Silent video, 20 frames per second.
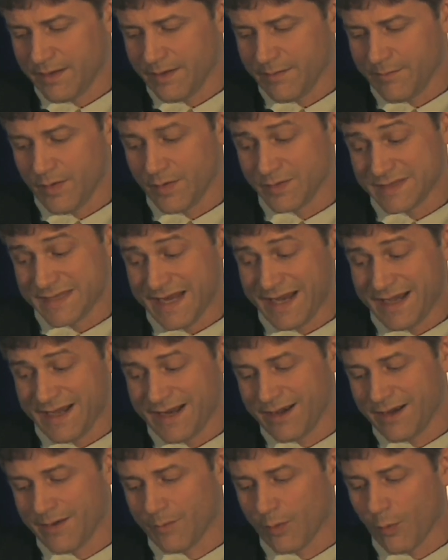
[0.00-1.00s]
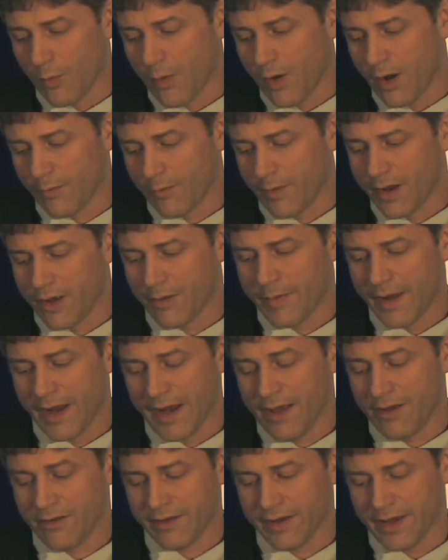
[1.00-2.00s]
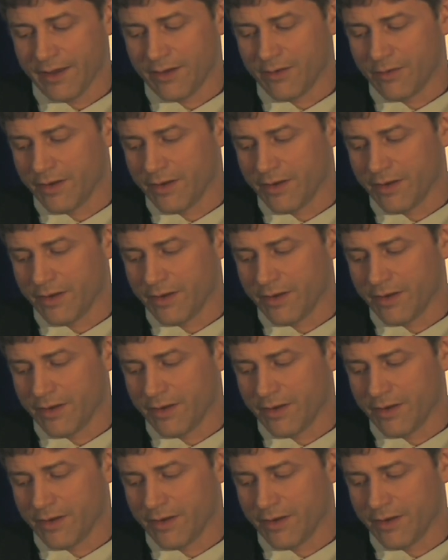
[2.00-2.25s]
Mosena #1 well by Elkhead